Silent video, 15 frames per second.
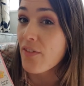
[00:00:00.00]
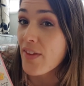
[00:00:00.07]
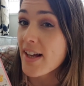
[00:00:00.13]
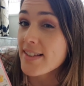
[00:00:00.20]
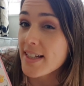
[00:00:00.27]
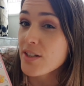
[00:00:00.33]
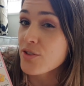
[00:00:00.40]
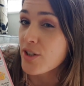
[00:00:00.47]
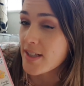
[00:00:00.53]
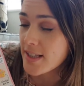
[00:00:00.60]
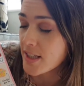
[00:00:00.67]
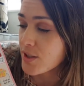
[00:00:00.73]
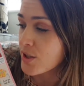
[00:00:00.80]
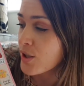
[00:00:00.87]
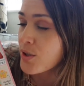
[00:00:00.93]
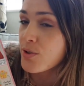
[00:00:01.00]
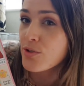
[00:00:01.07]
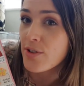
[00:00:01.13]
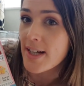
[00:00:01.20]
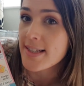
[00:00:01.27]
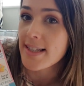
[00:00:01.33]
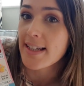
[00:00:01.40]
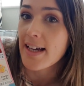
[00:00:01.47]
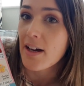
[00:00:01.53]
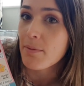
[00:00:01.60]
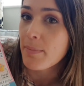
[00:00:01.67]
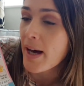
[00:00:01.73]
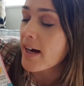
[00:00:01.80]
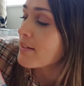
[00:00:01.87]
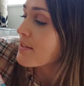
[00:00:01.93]
That's interesting, 2 dressing gown
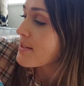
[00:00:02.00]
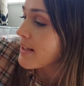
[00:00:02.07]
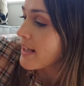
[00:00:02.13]
patterns